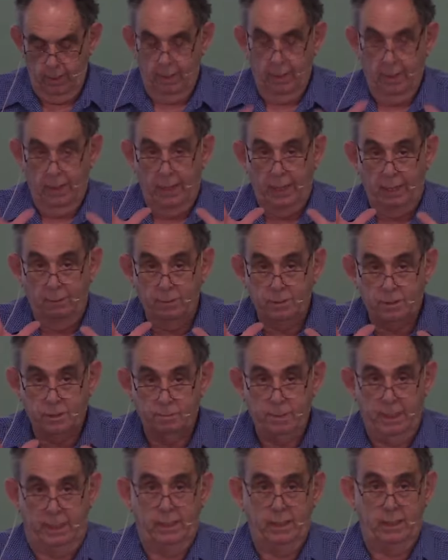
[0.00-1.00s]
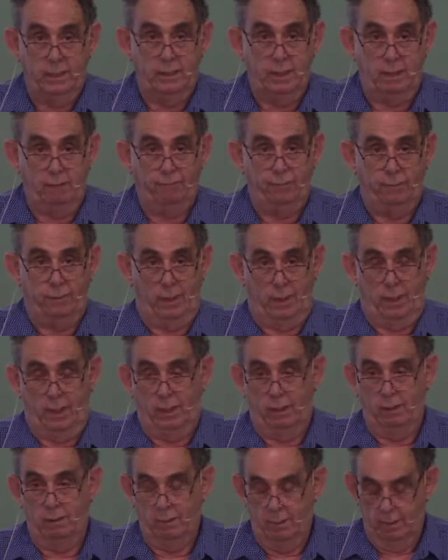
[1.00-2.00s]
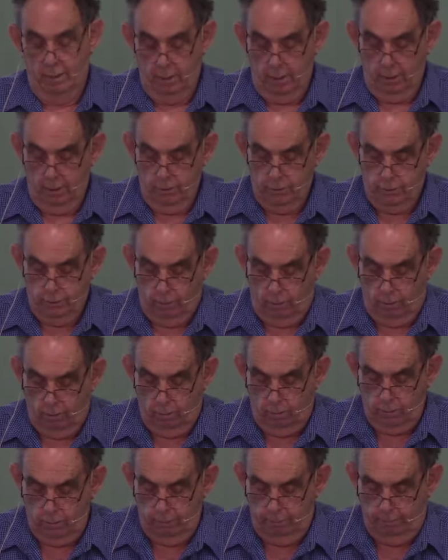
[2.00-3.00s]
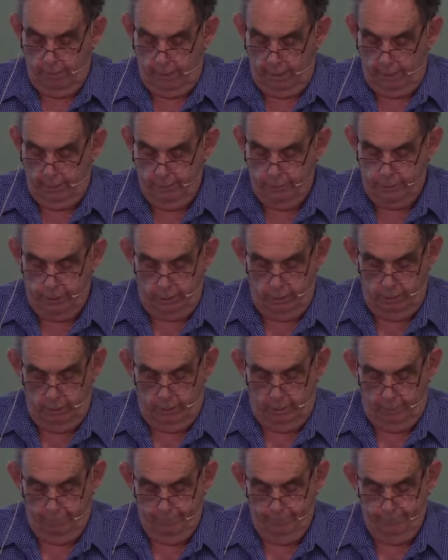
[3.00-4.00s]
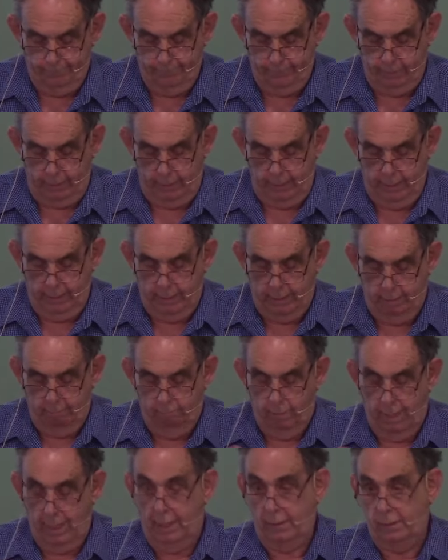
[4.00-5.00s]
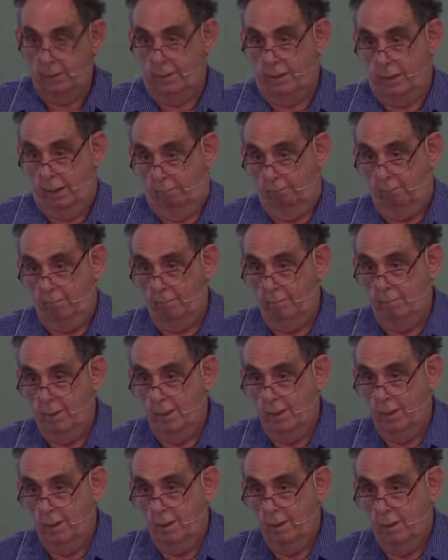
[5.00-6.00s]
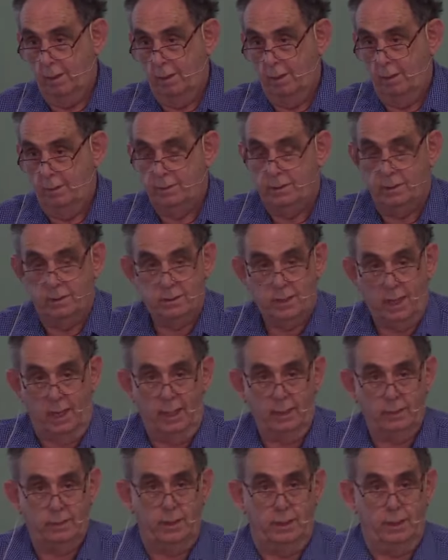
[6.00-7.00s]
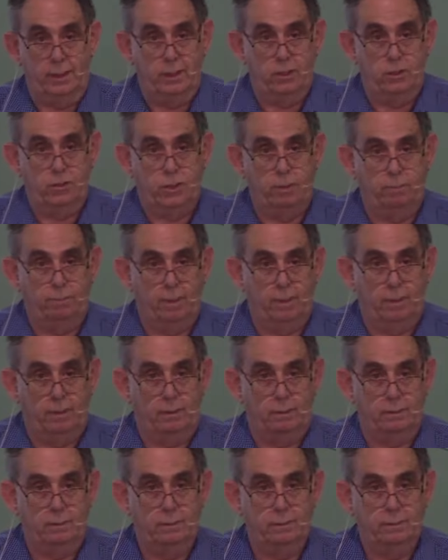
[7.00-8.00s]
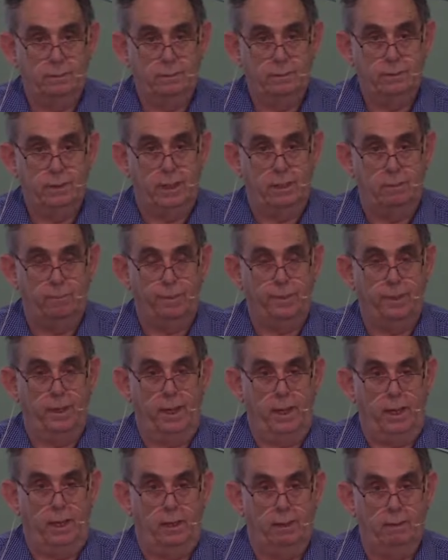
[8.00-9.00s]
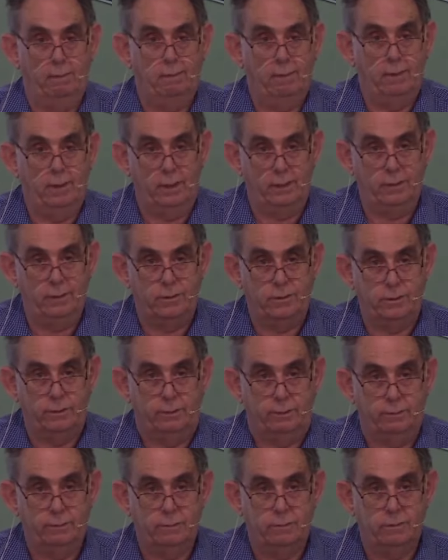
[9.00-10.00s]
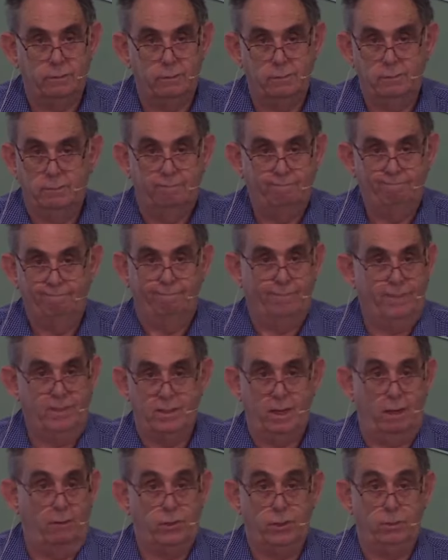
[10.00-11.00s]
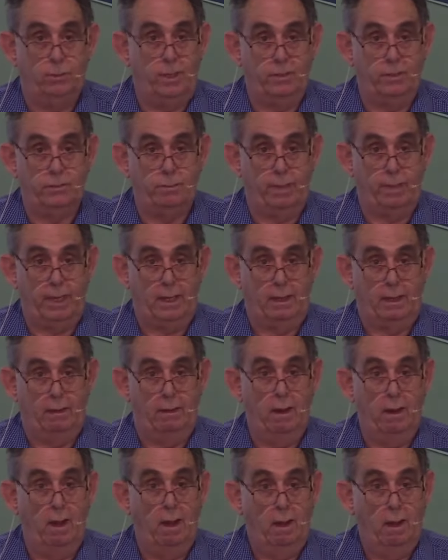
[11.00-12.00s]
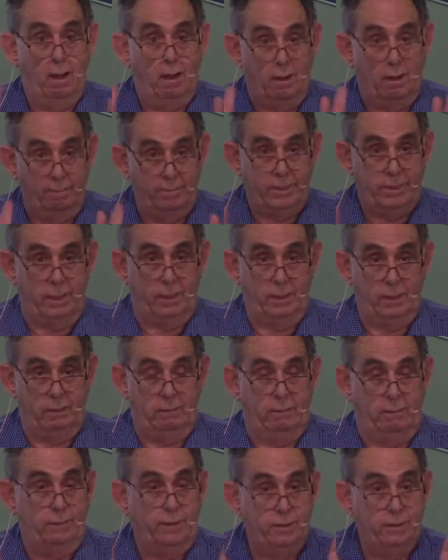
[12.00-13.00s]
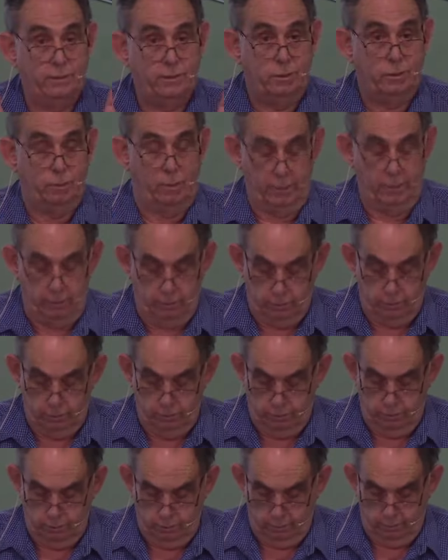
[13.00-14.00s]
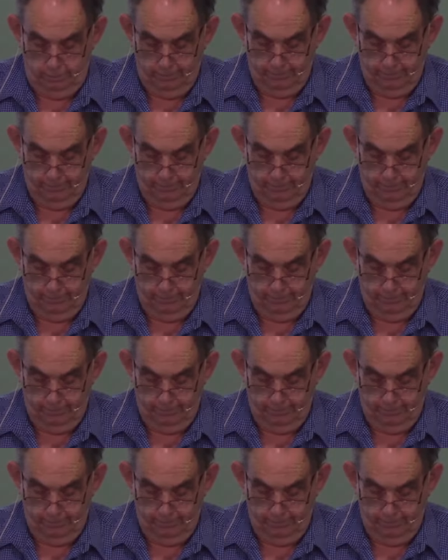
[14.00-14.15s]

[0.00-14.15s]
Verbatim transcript: He was speaking definitely to all the male gender. He commanded them to take the leadership role in praying in the church. There's no two ways about it. I'm telling you, this is what you should do.